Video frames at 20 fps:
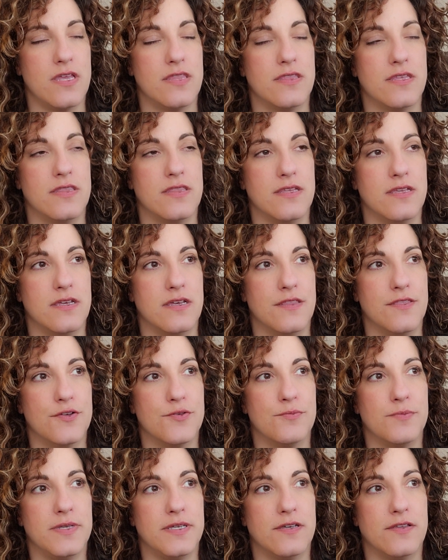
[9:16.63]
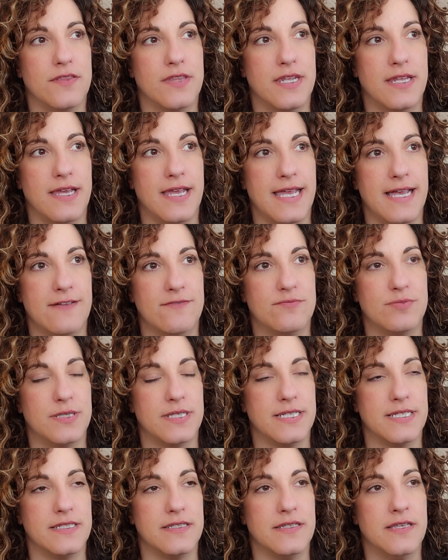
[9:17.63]
And then the other meal that I have
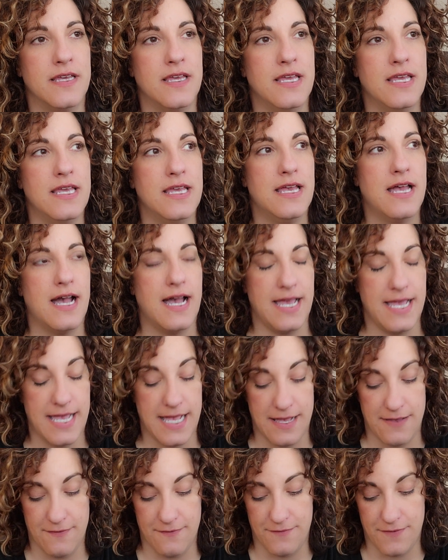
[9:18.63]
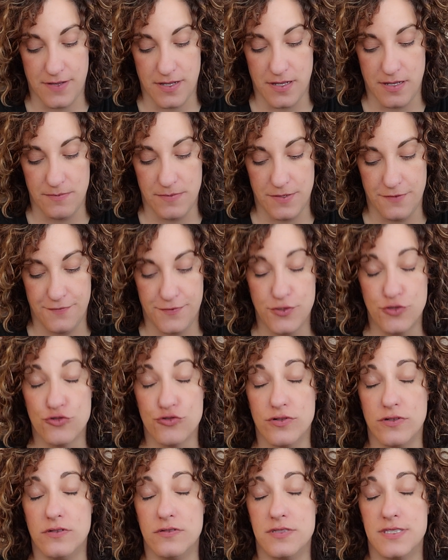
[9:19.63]
planned, I have um, the
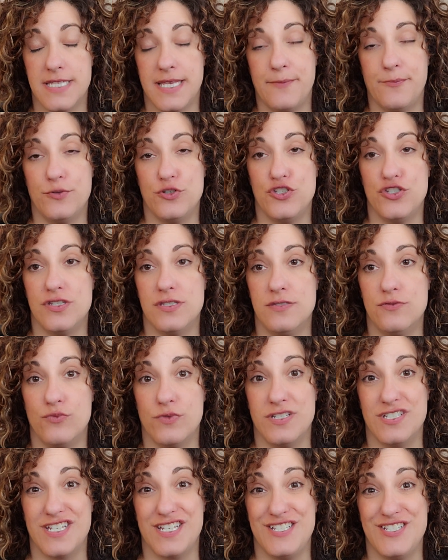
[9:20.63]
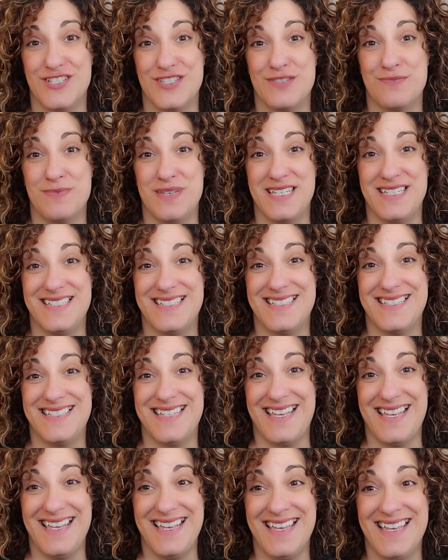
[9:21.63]
funeral sandwiches, which I just made
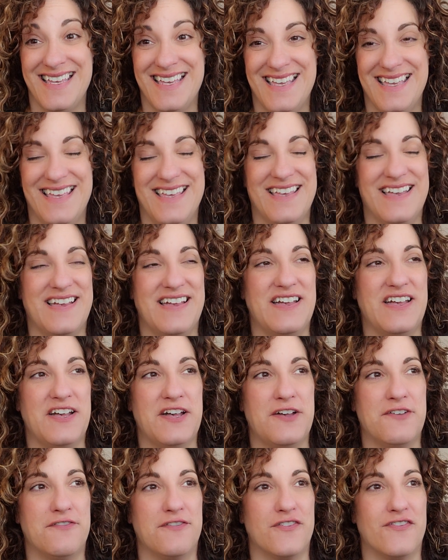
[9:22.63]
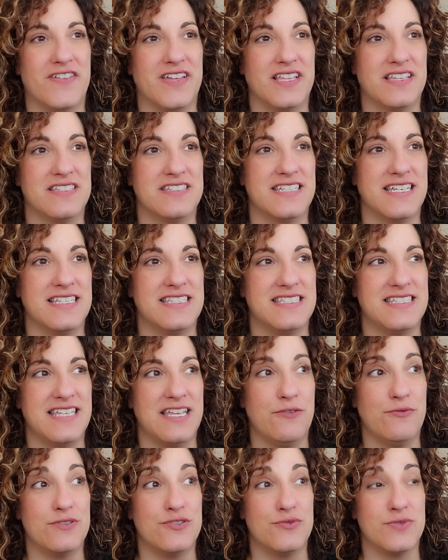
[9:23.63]
today uh, for Valentine's
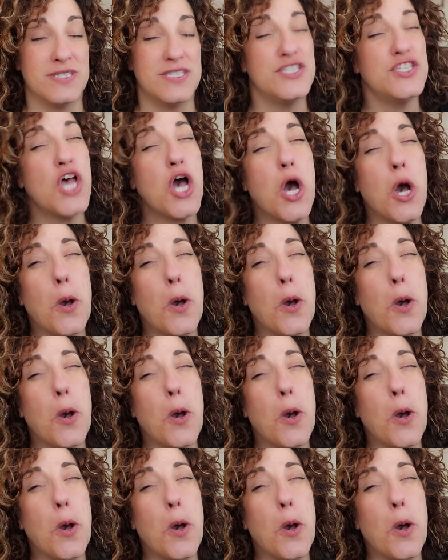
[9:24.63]
Day, which was so,